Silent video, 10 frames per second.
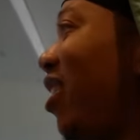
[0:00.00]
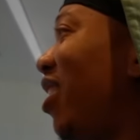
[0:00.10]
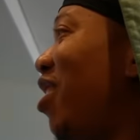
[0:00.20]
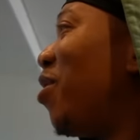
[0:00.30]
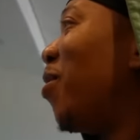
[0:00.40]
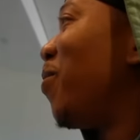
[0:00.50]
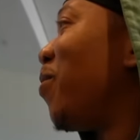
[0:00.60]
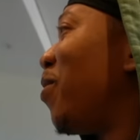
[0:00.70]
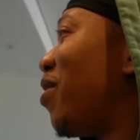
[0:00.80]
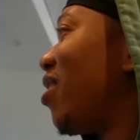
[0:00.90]
or something.
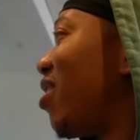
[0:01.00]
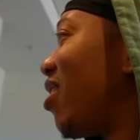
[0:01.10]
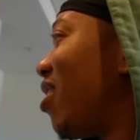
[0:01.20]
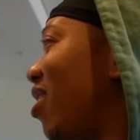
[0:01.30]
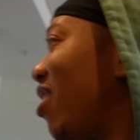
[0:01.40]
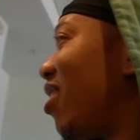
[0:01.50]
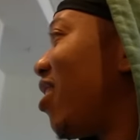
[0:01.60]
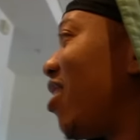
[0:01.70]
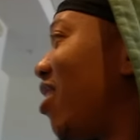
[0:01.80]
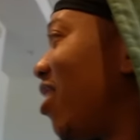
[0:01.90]
Come on, man. Nah, you
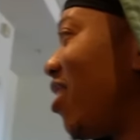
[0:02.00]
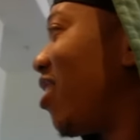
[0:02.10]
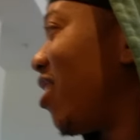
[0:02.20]
can't have nothing,